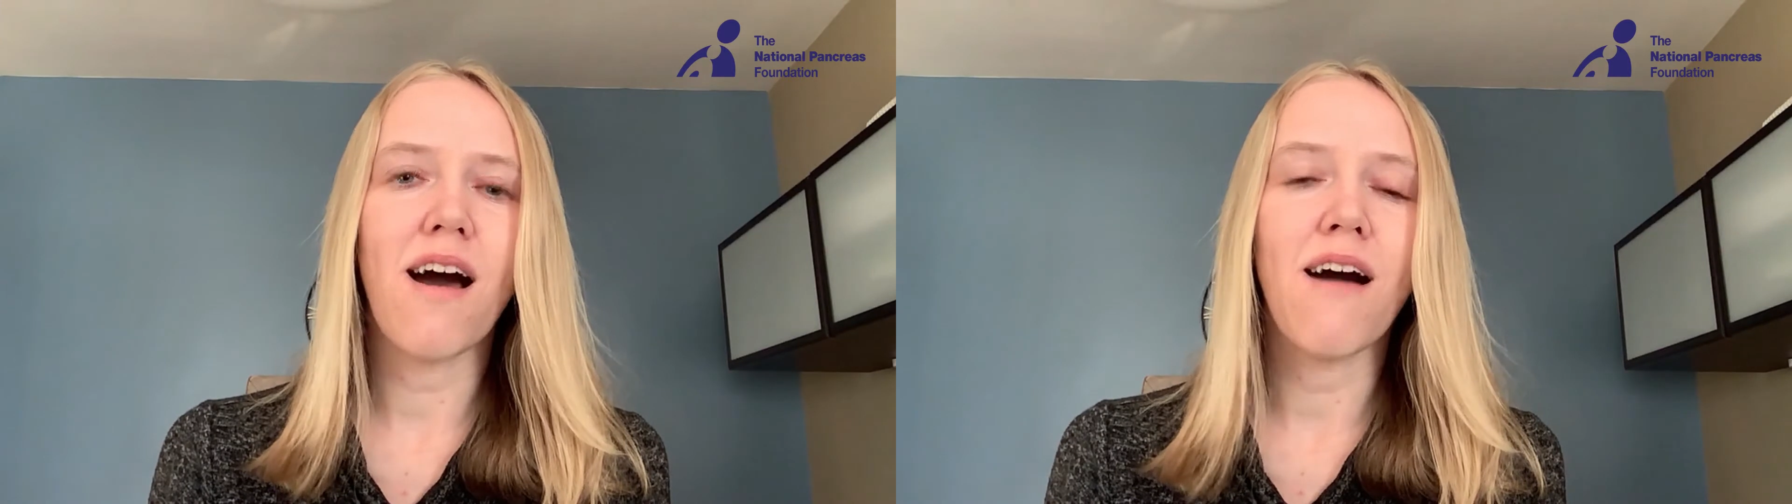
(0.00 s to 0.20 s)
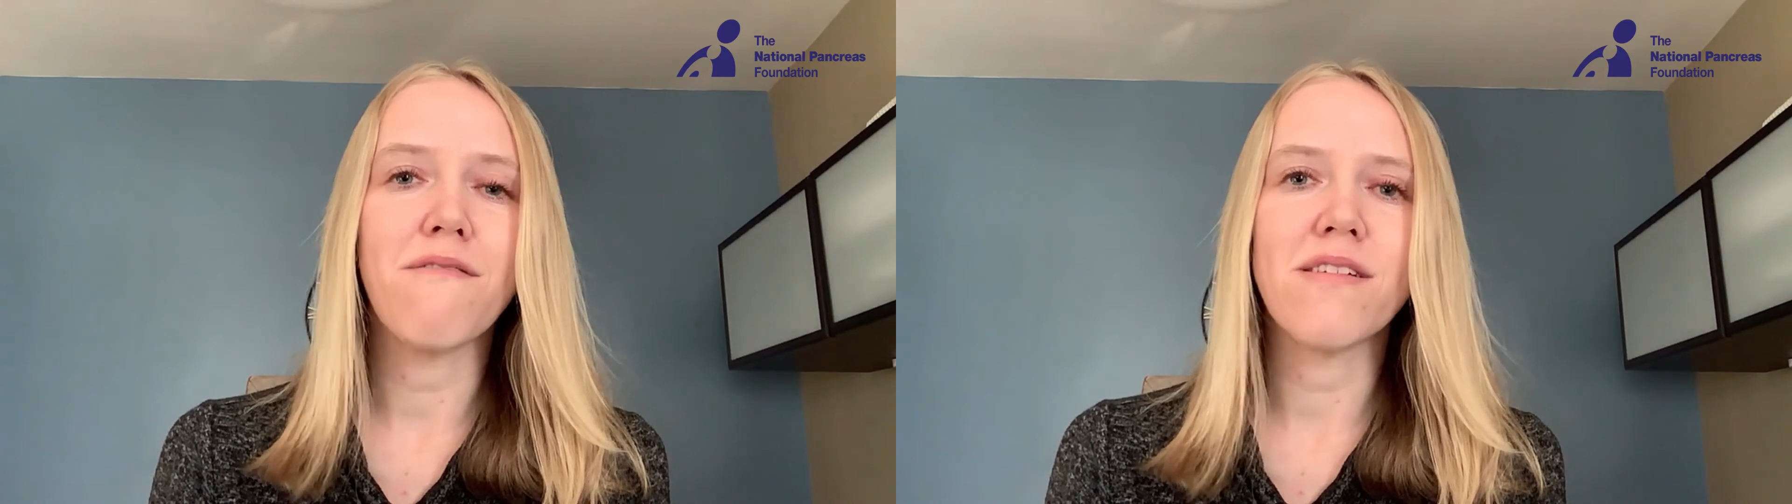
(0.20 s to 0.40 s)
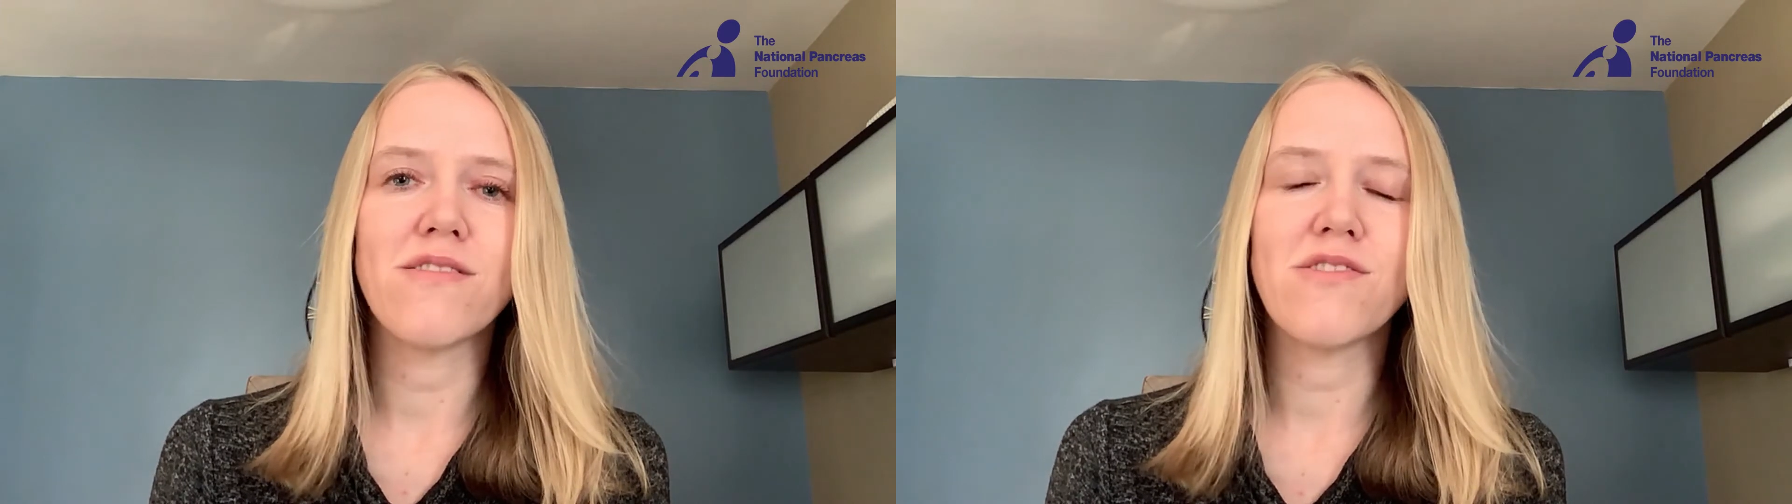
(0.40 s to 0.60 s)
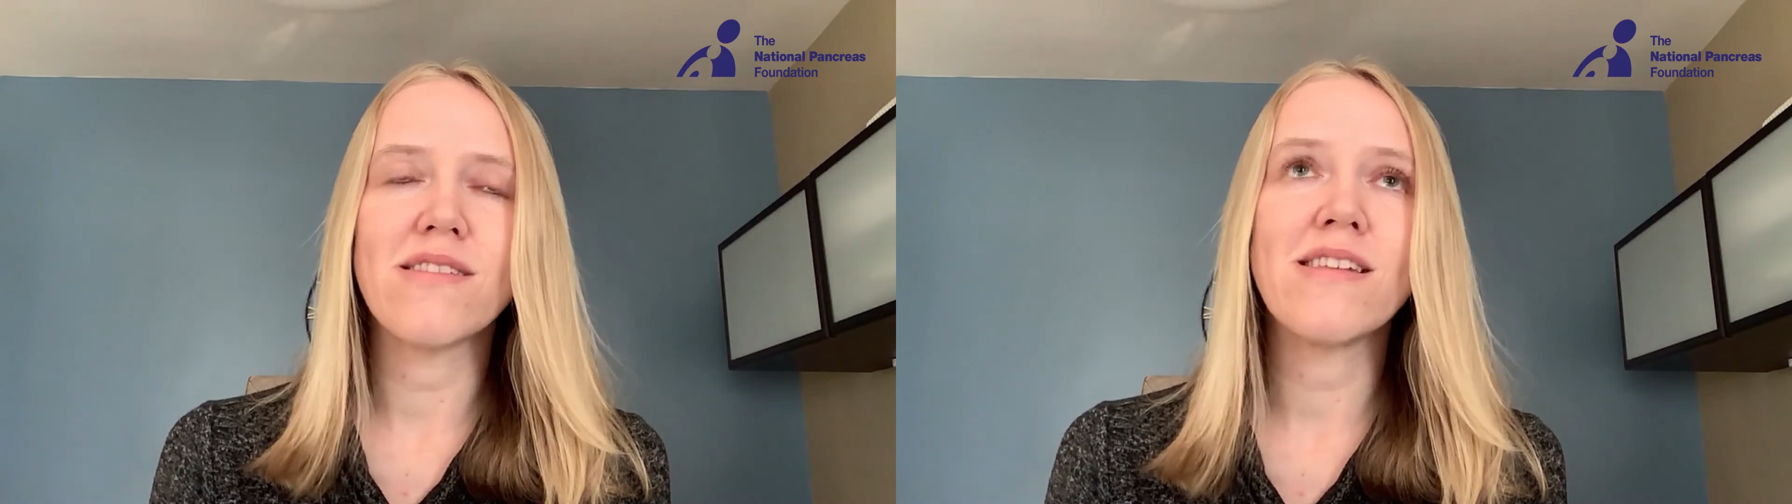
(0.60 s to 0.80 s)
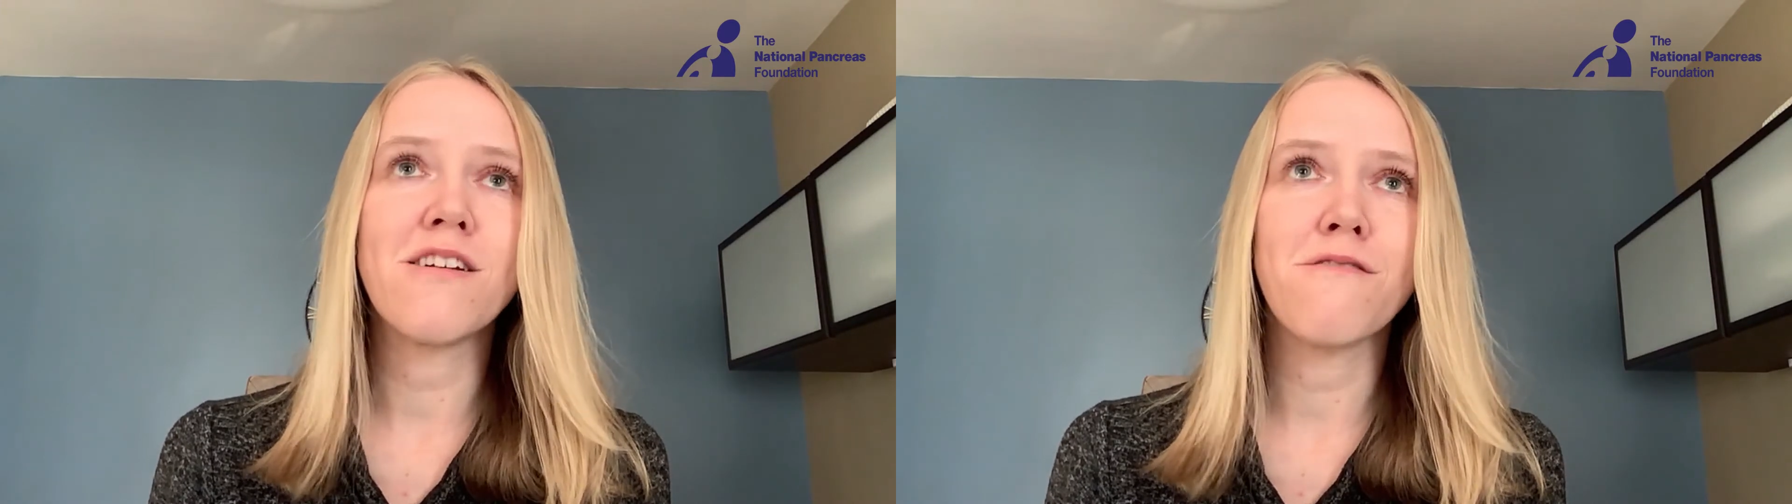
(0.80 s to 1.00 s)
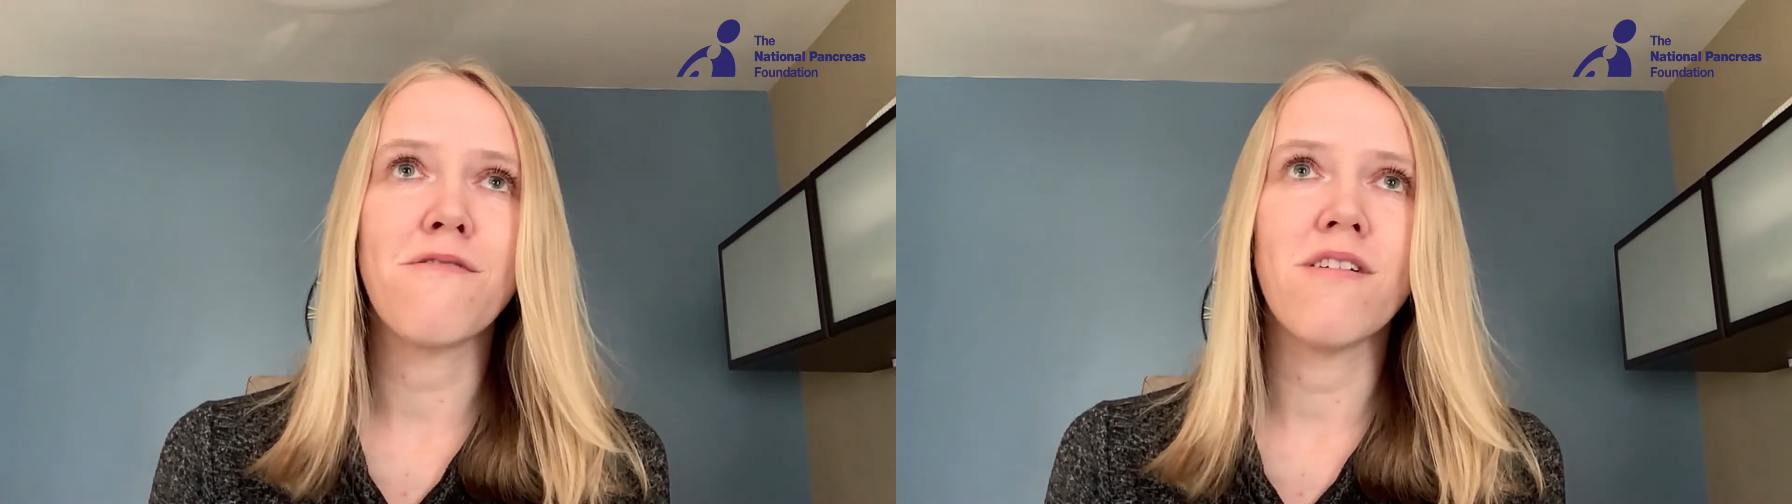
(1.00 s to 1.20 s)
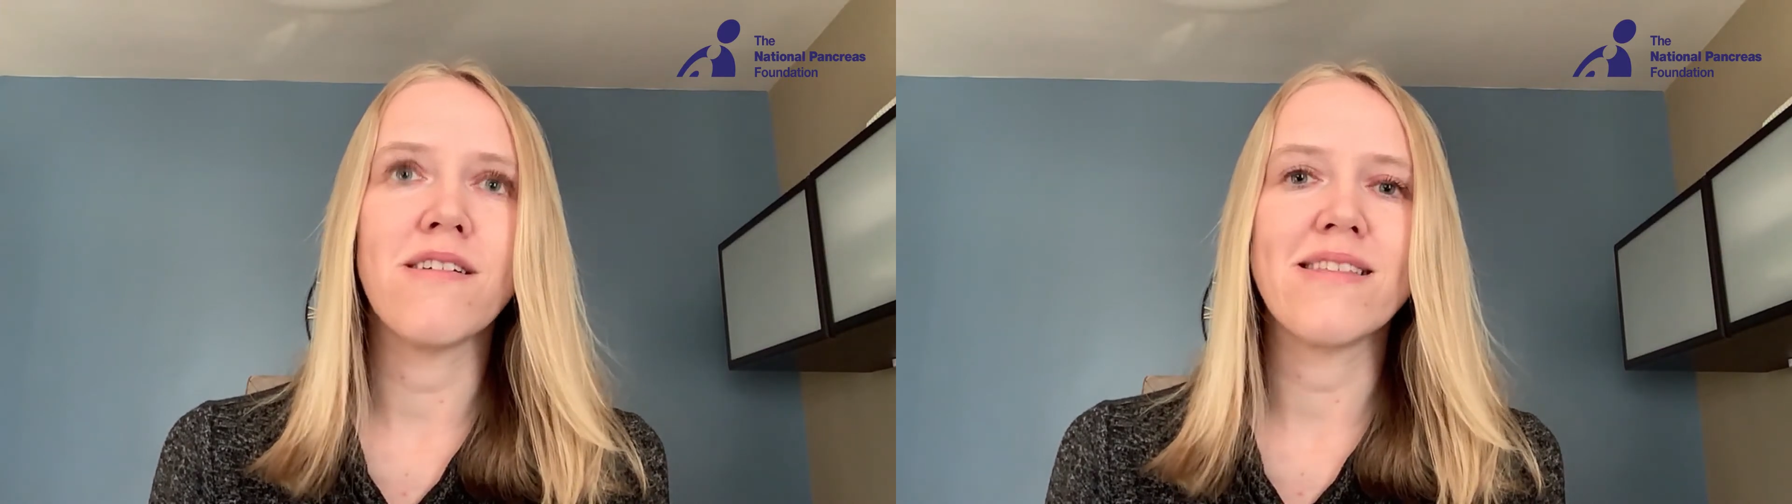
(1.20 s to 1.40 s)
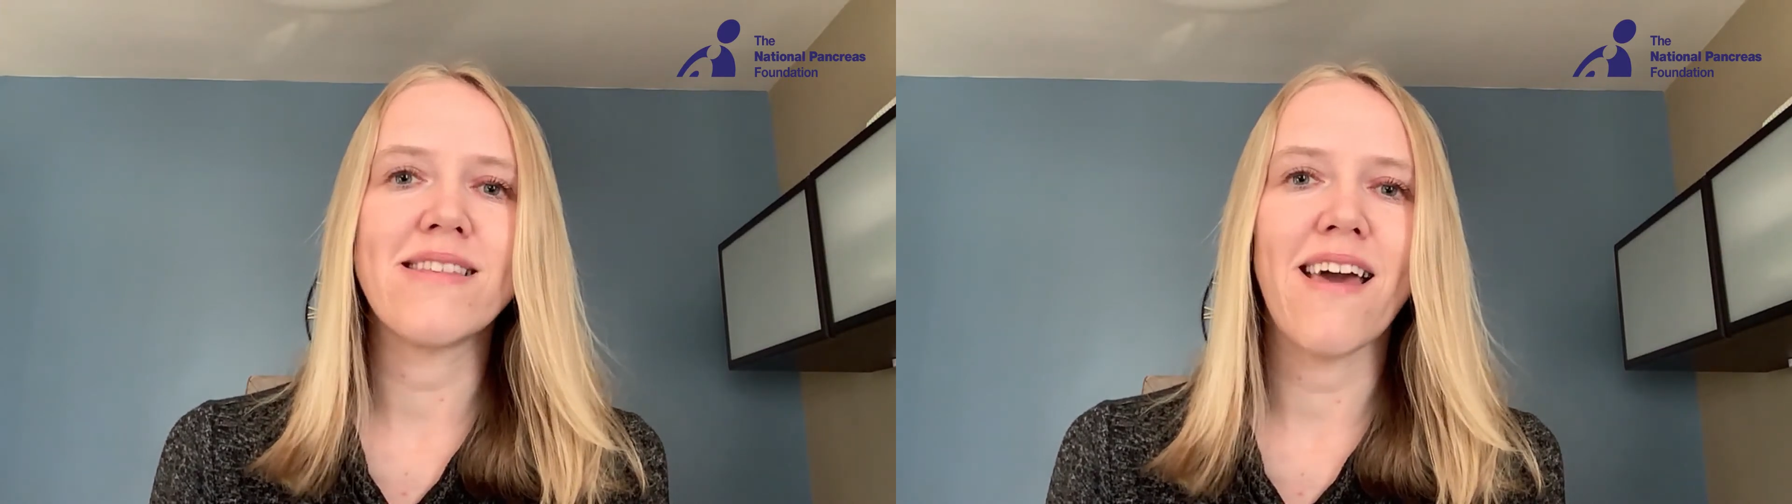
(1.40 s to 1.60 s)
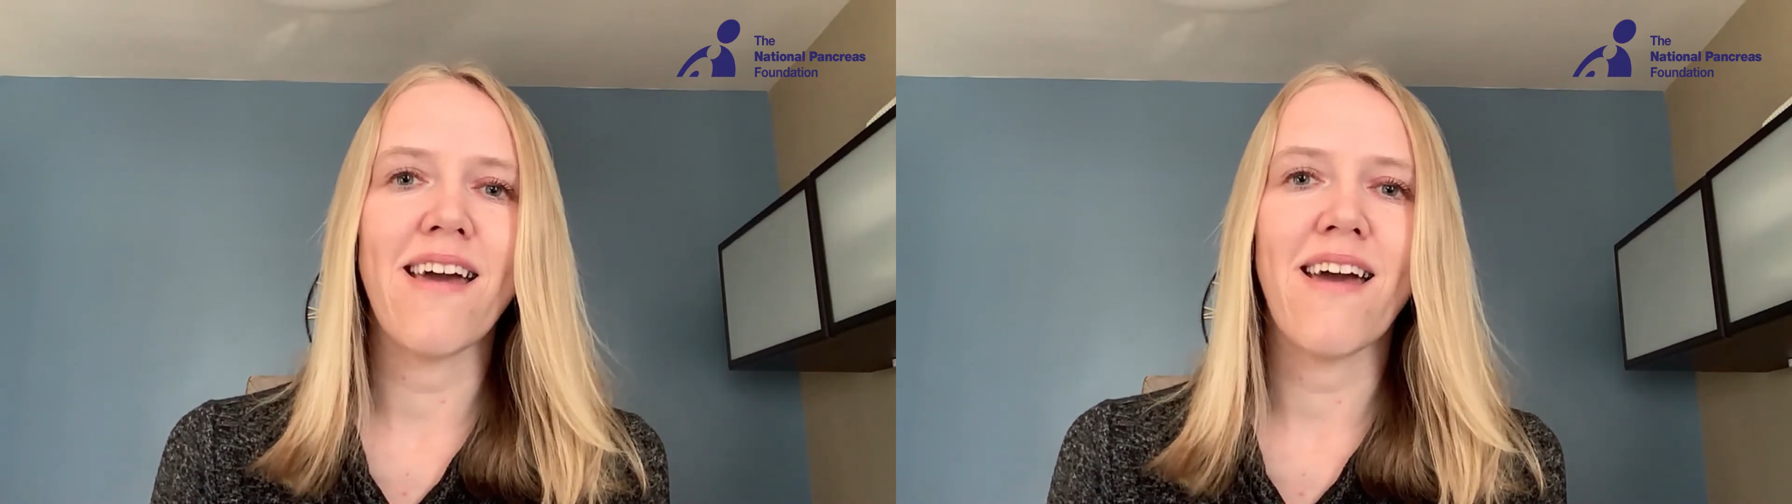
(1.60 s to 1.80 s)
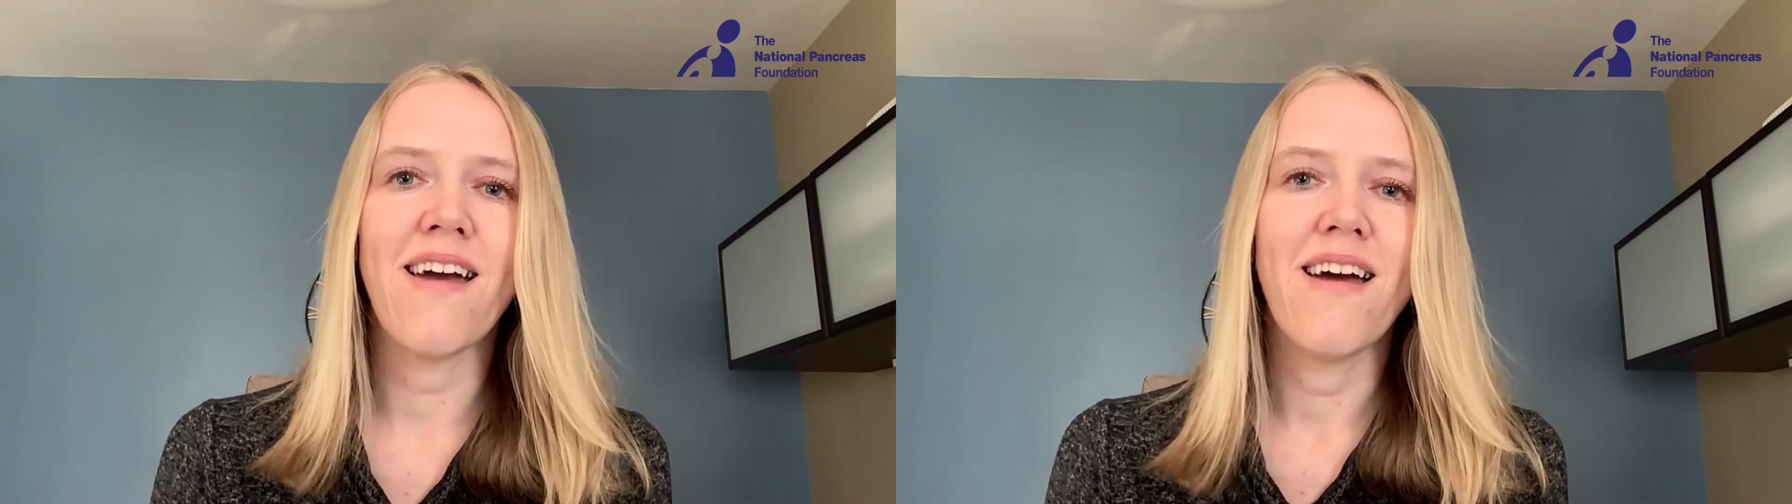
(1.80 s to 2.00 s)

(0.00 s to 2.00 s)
office just tearful and saying,